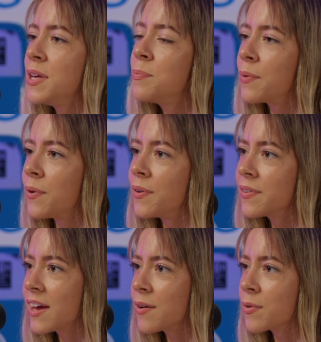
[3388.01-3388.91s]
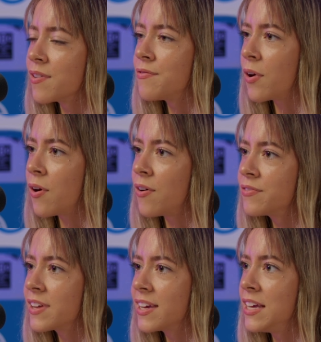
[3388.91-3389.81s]
people that were
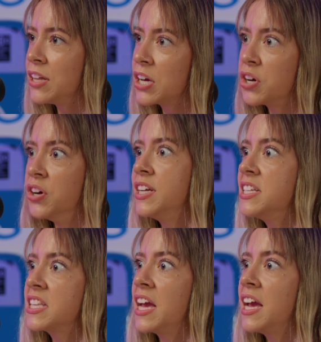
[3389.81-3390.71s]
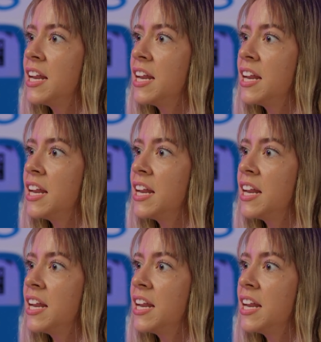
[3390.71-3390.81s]
involved that he couldn't say